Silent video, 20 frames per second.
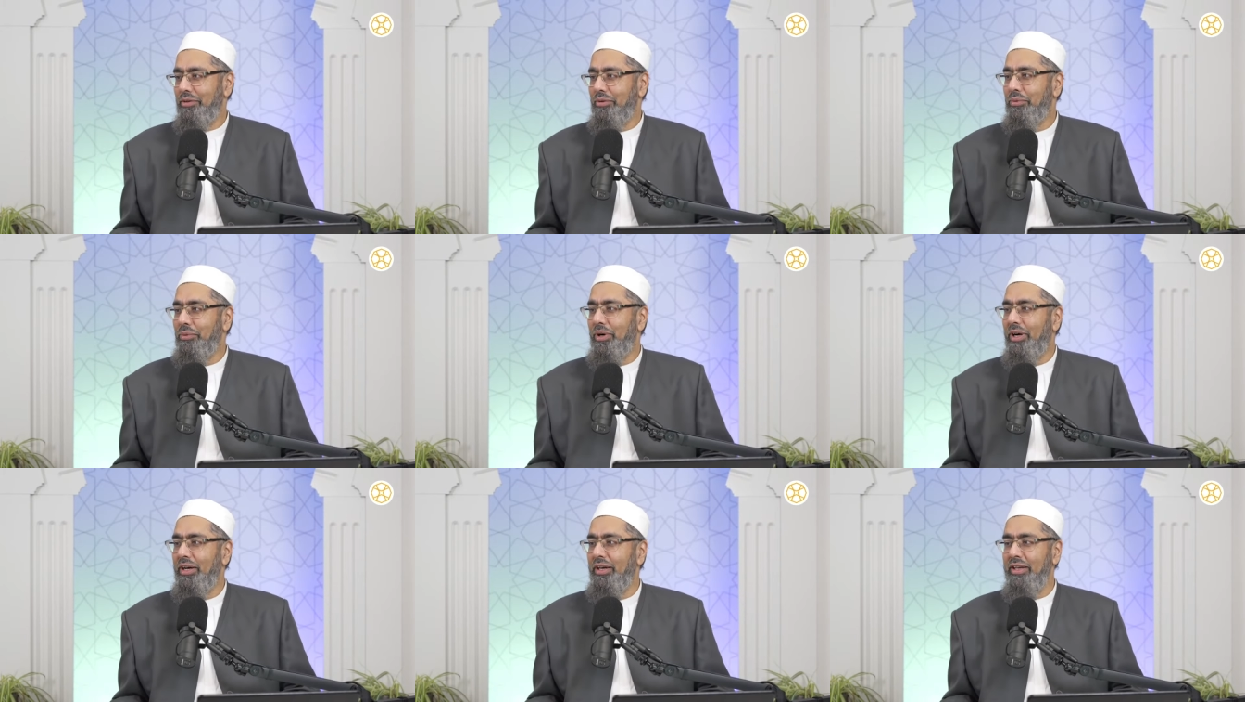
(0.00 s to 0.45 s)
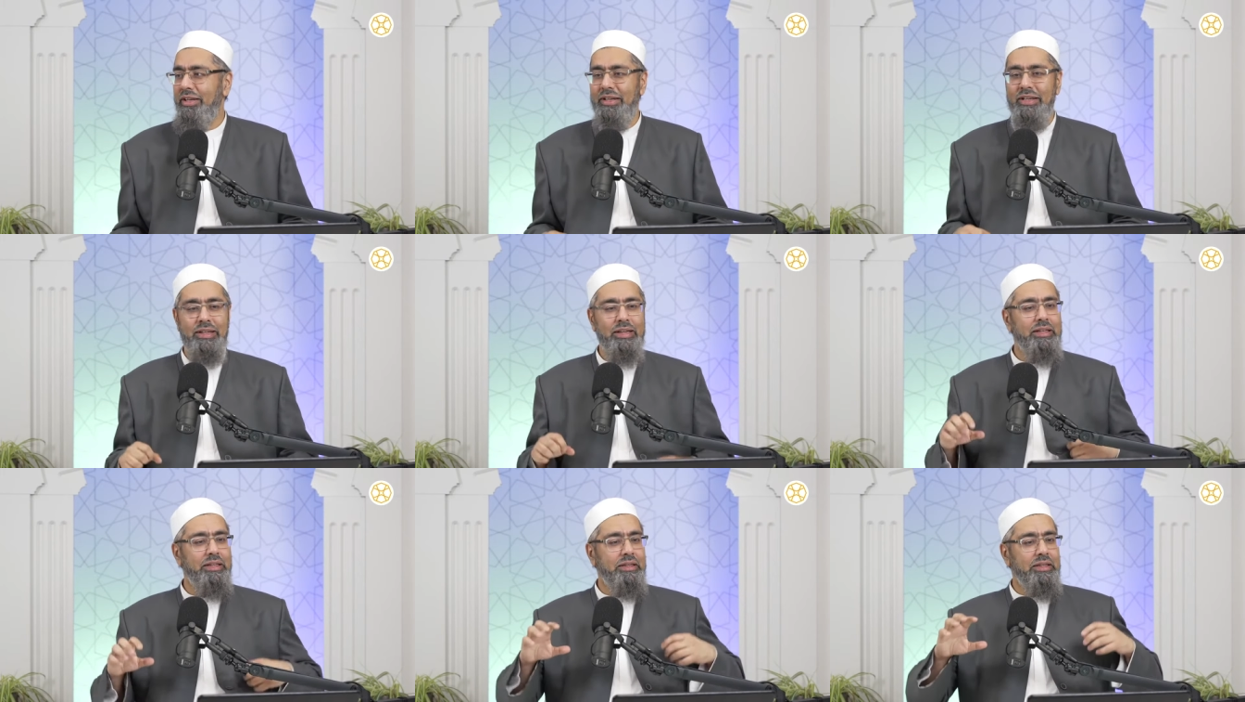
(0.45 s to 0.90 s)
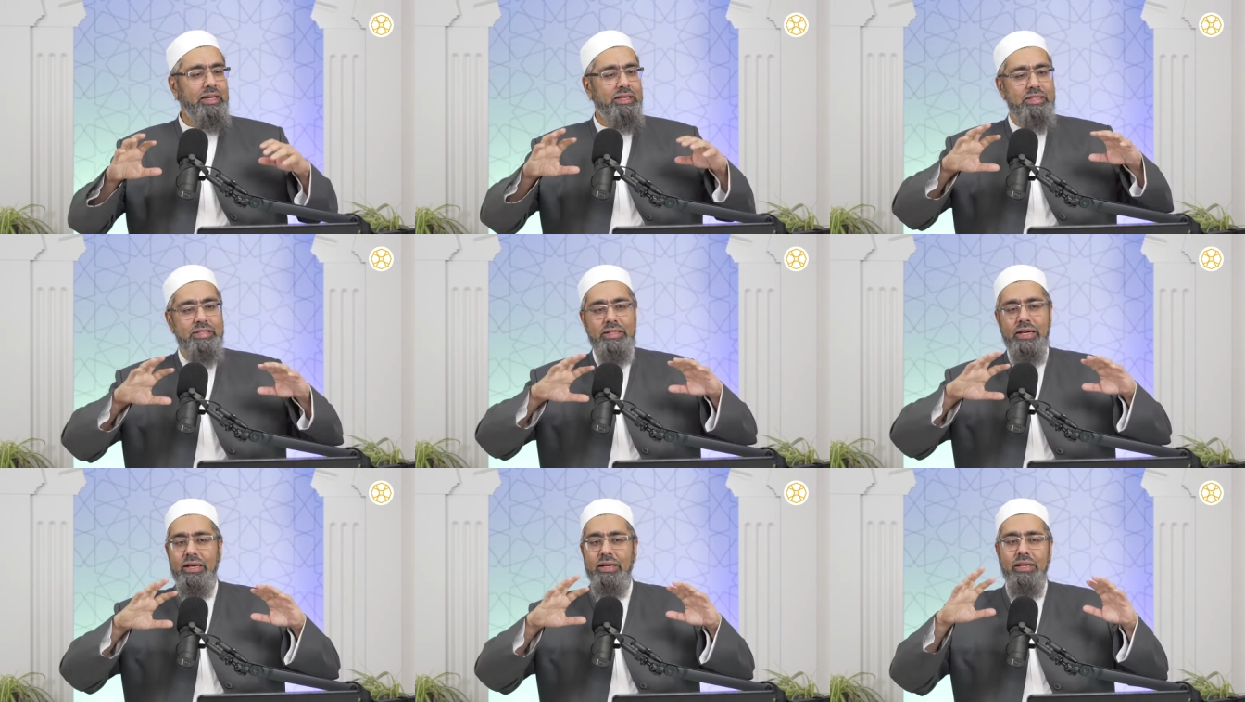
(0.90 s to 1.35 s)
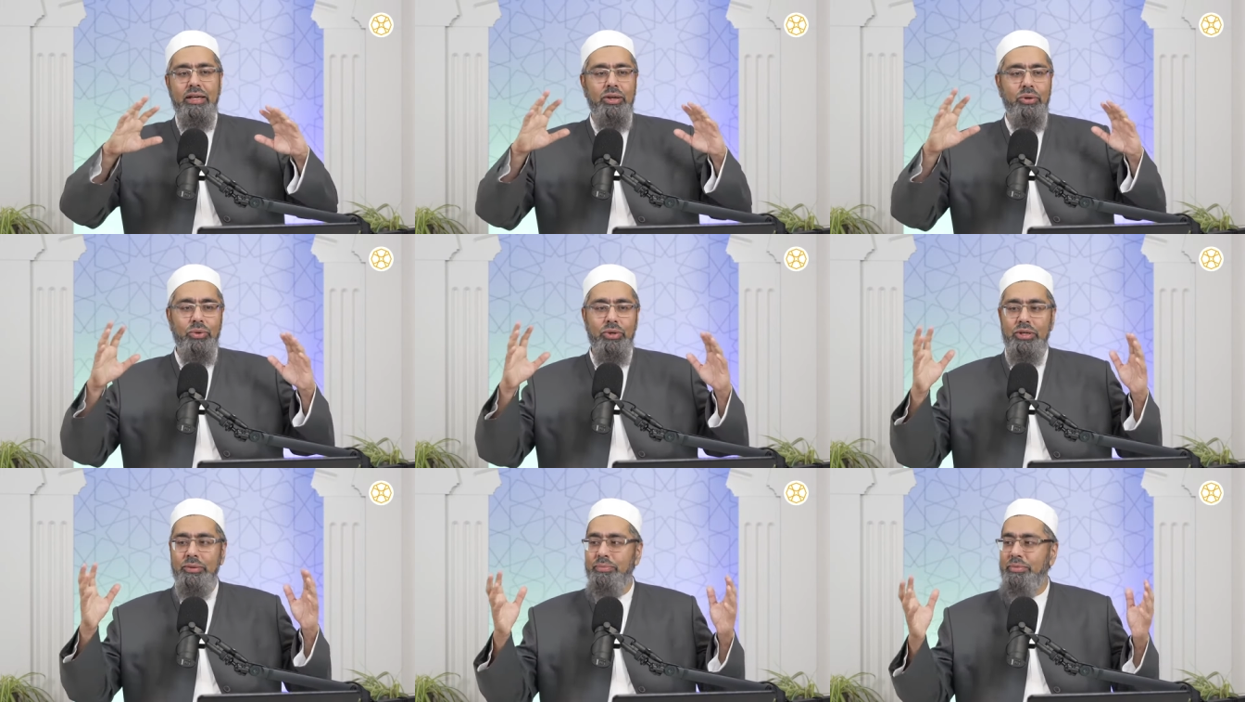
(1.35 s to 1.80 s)
Why? That's
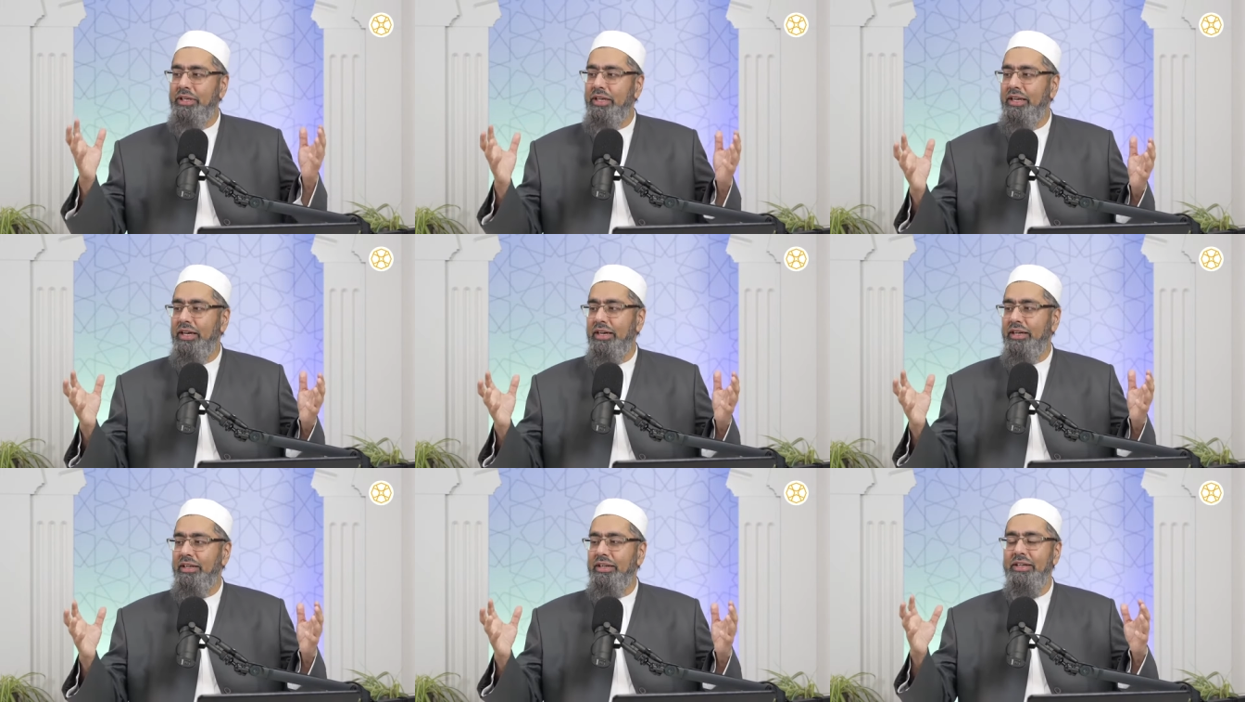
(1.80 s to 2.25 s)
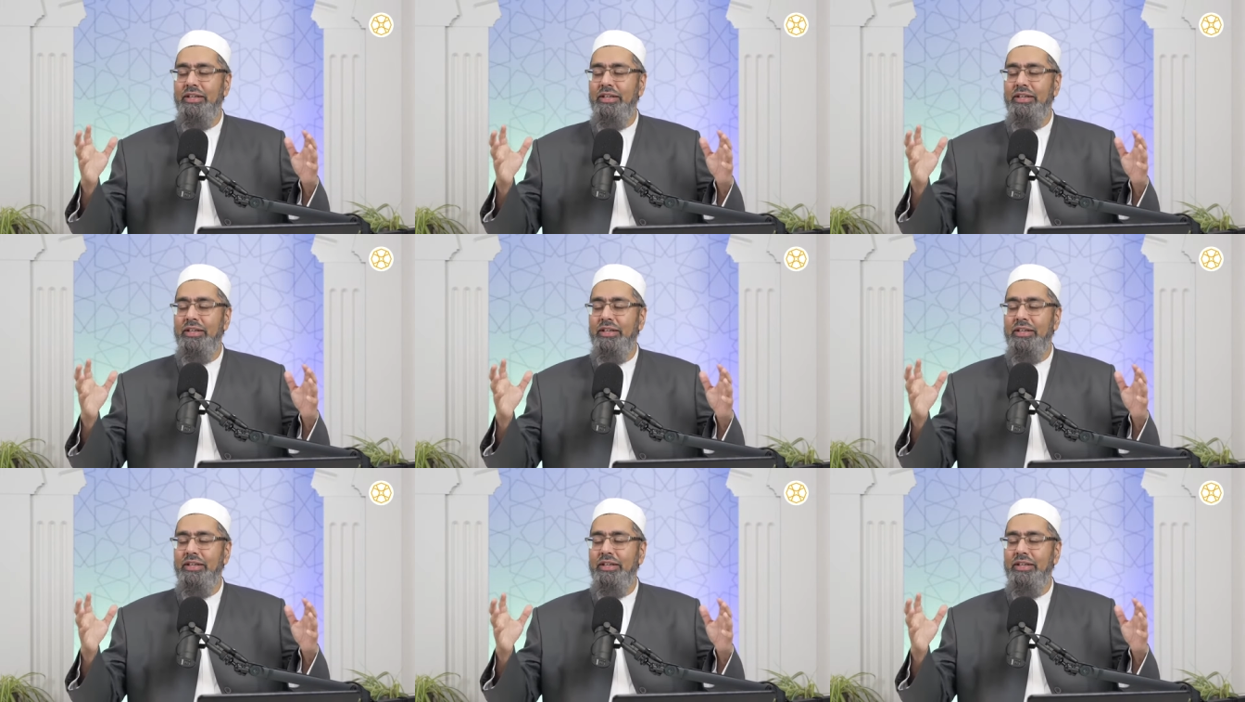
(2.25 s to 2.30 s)
tahqiqul ibtila.